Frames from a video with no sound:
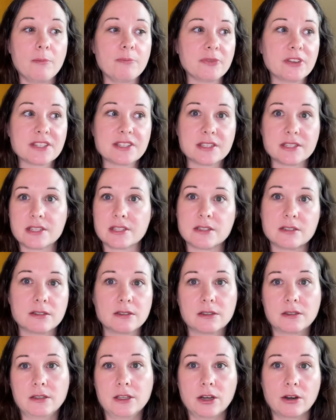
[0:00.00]
This
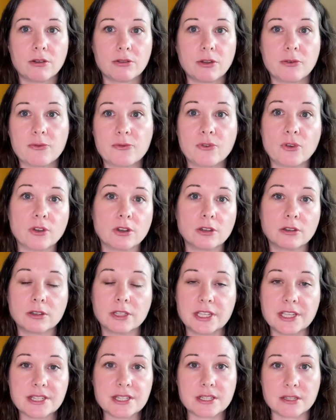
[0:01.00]
isn't, the full
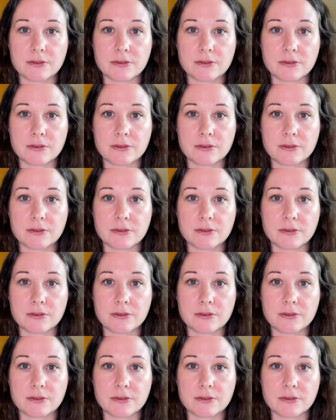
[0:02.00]
list.